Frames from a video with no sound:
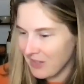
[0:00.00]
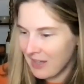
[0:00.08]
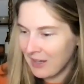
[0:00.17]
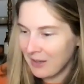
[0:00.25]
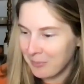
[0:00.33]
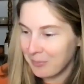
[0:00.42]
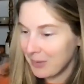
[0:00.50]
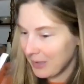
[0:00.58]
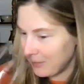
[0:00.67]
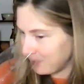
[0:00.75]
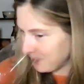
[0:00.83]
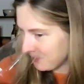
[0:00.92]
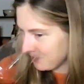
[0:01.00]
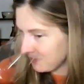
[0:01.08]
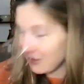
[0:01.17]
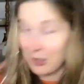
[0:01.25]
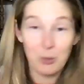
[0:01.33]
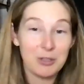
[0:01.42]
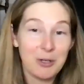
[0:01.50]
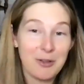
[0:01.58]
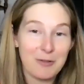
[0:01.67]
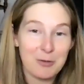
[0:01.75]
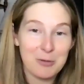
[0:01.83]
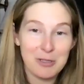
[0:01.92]
But you wouldn't
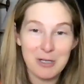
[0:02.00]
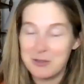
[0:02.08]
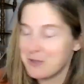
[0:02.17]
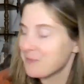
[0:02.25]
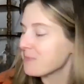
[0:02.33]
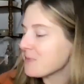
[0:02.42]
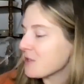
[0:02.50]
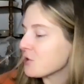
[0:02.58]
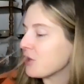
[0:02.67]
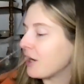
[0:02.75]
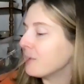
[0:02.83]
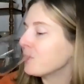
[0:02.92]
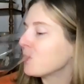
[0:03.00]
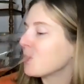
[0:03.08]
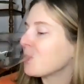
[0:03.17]
know that from the nose. So try it.